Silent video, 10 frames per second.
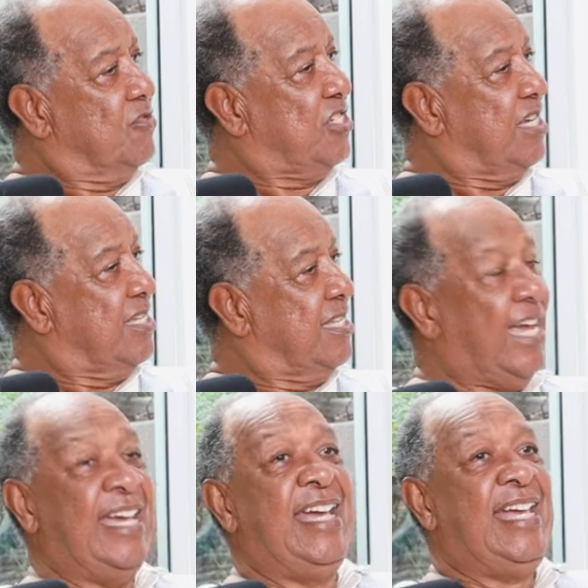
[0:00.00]
you poor.
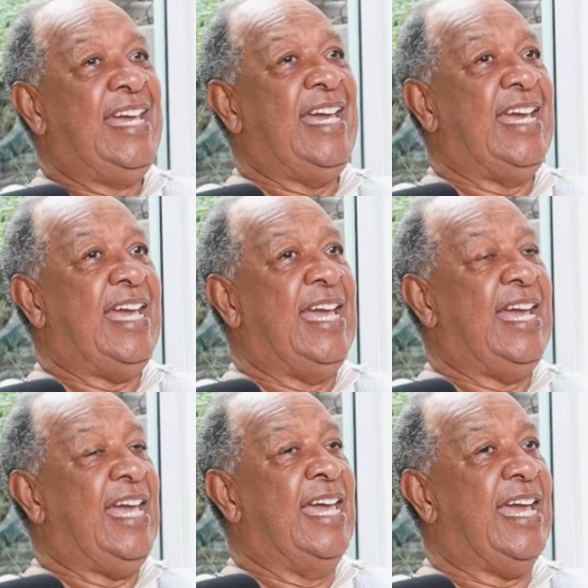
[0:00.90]
see, and,
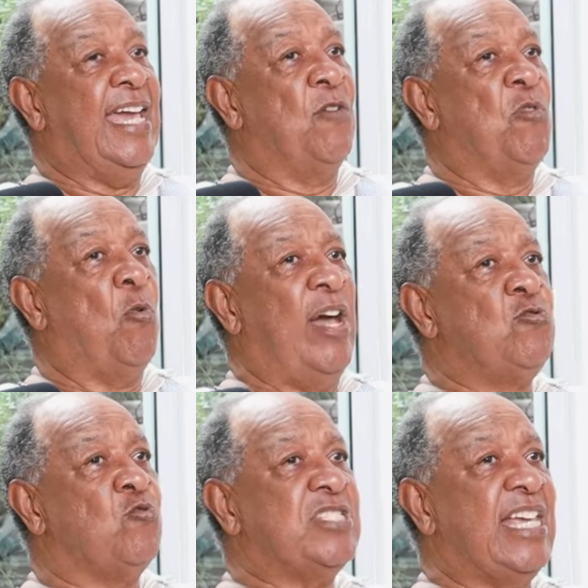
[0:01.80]
not, and, we
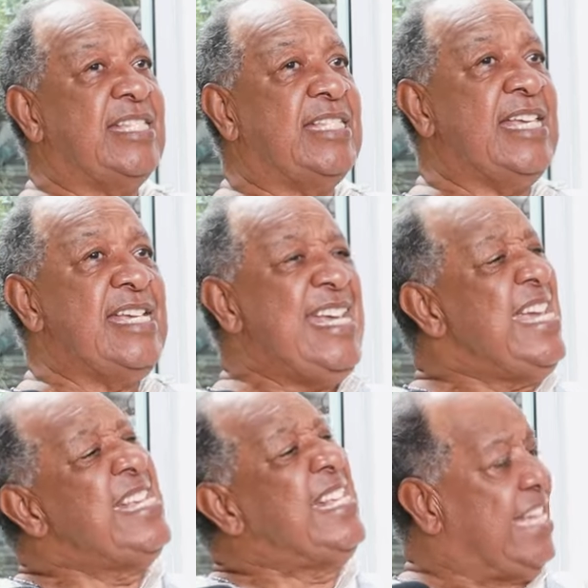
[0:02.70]
want to take things
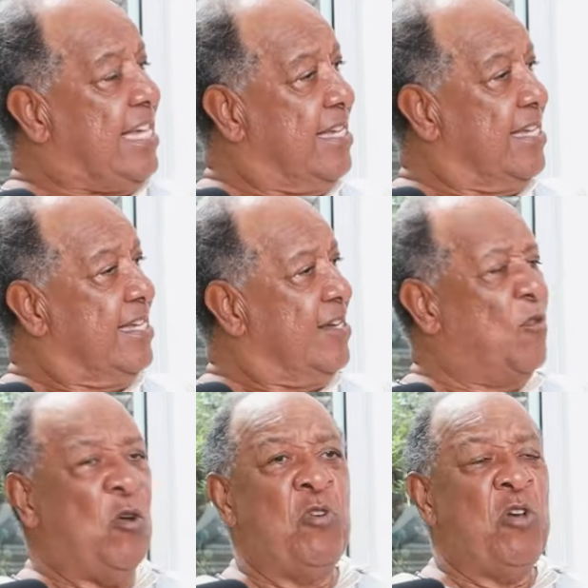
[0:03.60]
easy.
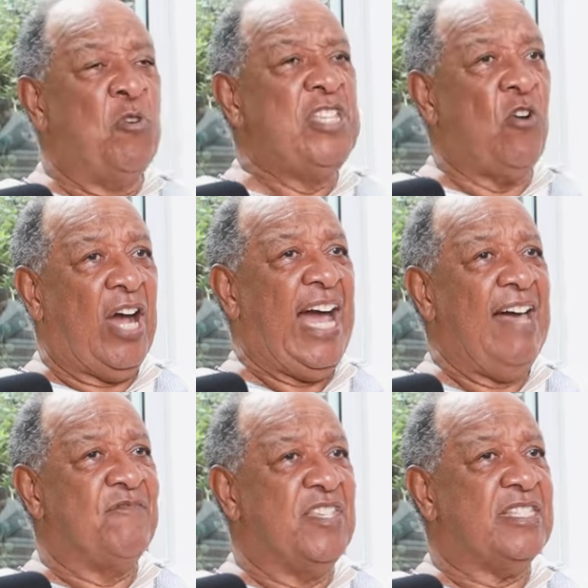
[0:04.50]
Okay. We, we, we don't
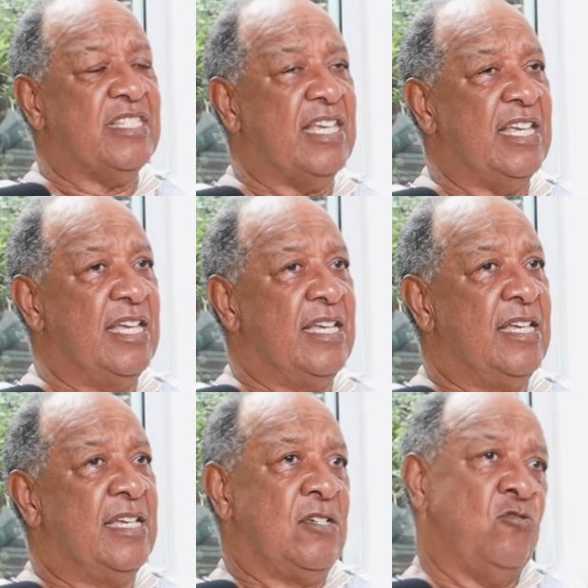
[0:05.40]
have this thing
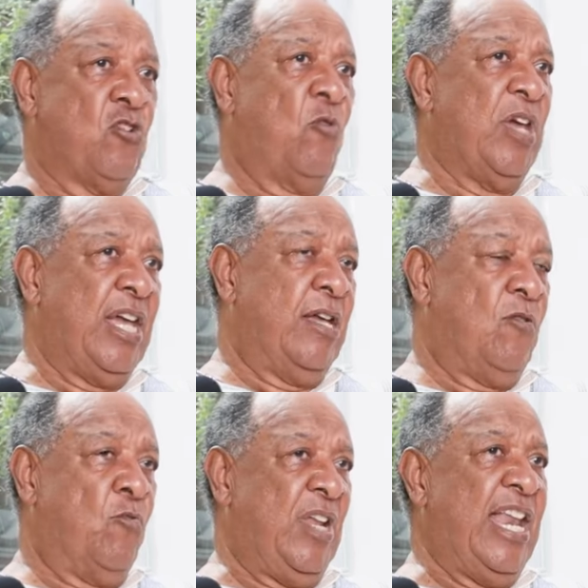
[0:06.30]
you know, when
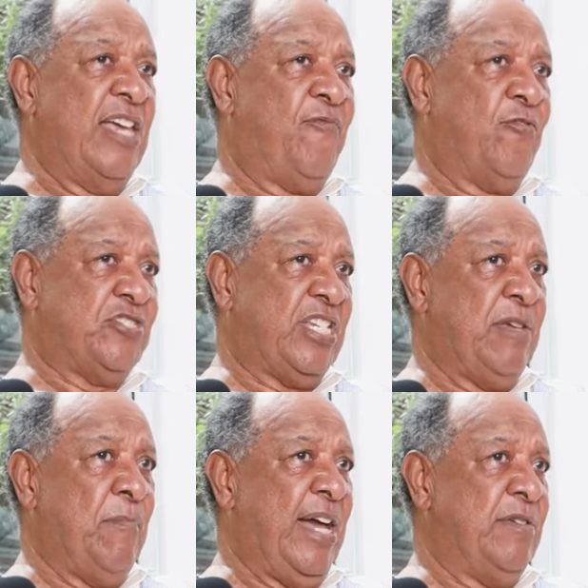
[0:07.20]
when Lyle Foster
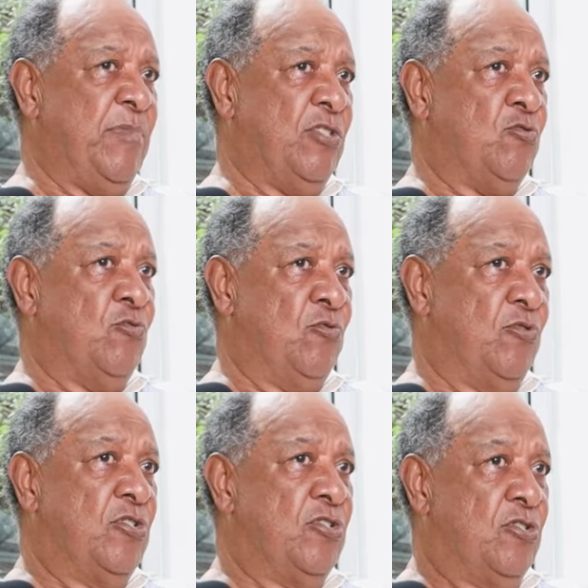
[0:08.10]
invited me to